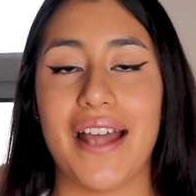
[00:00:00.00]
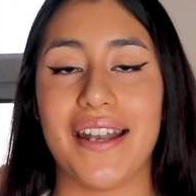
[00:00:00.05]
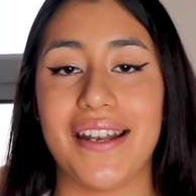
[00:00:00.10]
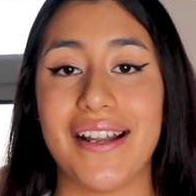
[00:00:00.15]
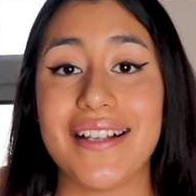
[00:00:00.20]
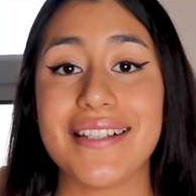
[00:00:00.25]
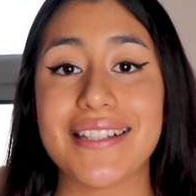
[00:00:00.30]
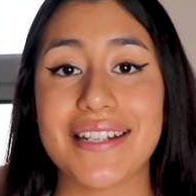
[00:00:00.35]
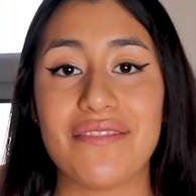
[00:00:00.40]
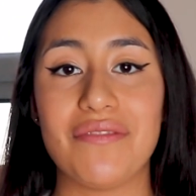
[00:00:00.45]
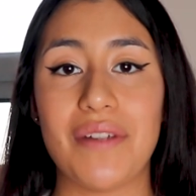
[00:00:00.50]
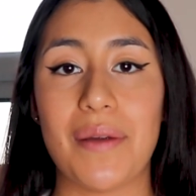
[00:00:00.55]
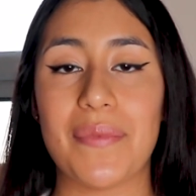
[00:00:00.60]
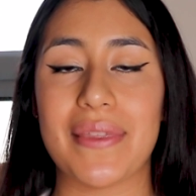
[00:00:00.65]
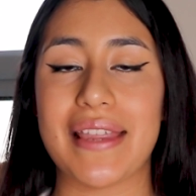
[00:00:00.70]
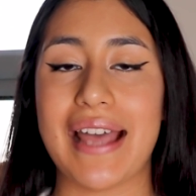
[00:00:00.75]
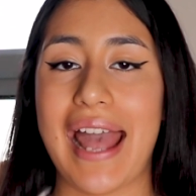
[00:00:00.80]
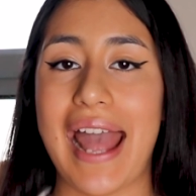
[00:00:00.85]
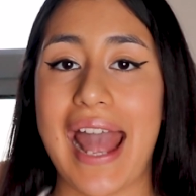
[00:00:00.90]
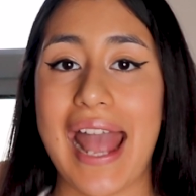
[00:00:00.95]
And lastly, remember
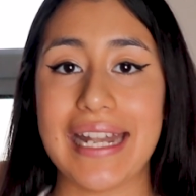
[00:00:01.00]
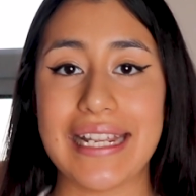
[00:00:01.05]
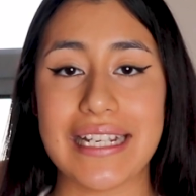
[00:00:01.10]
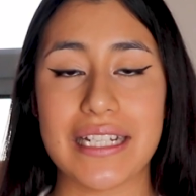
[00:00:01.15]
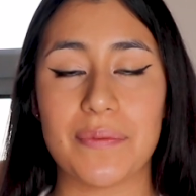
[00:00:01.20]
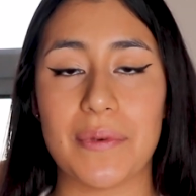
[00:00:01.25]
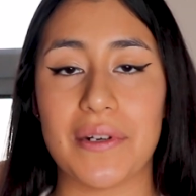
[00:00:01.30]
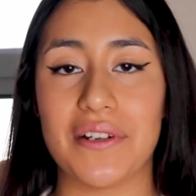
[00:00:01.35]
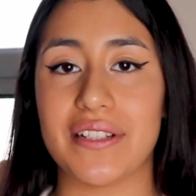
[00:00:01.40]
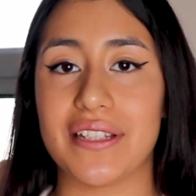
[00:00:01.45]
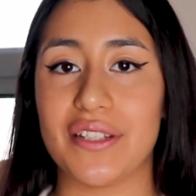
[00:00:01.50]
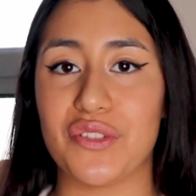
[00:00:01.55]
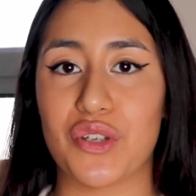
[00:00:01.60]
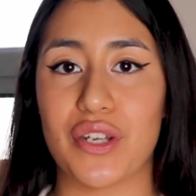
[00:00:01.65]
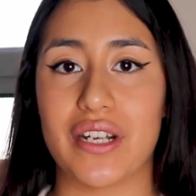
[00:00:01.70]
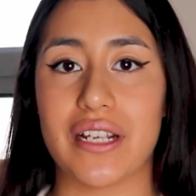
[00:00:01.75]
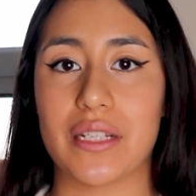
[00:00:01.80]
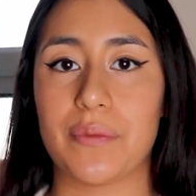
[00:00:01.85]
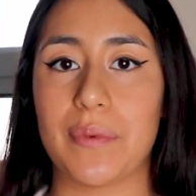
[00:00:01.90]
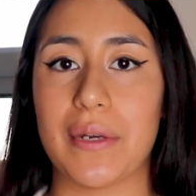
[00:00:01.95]
that any experience is
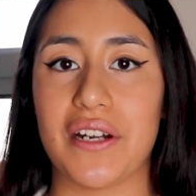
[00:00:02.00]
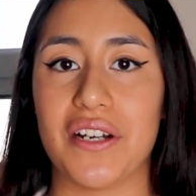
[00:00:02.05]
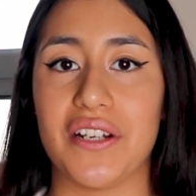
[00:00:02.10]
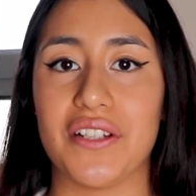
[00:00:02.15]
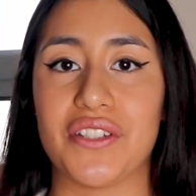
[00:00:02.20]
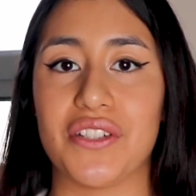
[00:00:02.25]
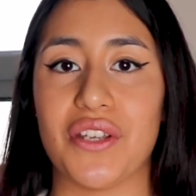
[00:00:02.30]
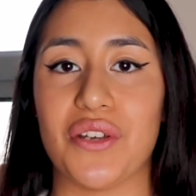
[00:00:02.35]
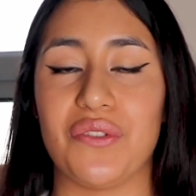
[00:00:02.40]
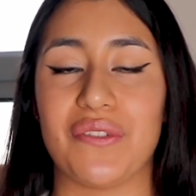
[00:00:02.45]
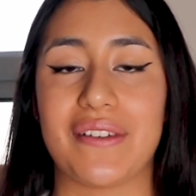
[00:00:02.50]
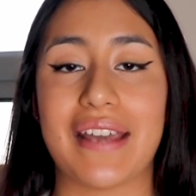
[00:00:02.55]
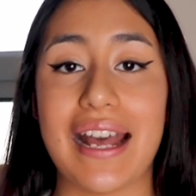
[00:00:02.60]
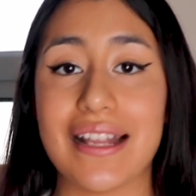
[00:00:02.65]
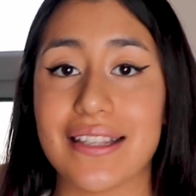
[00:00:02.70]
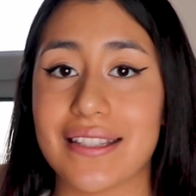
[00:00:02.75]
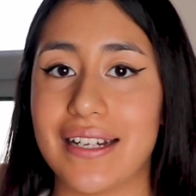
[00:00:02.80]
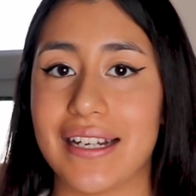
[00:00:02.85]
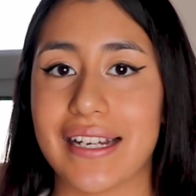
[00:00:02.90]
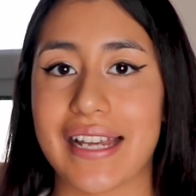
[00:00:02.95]
good experience, so
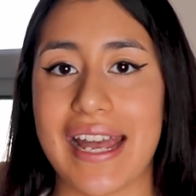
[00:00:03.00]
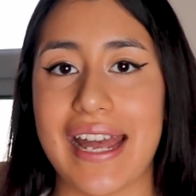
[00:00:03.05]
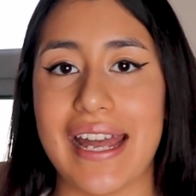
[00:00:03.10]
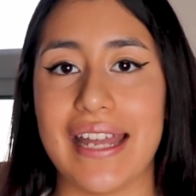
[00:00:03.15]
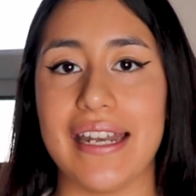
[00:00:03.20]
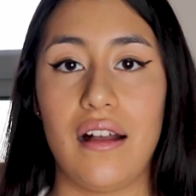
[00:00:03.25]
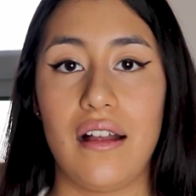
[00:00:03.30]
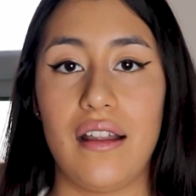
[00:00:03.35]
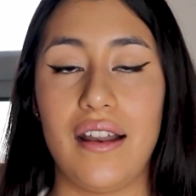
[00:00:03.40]
get stuck in.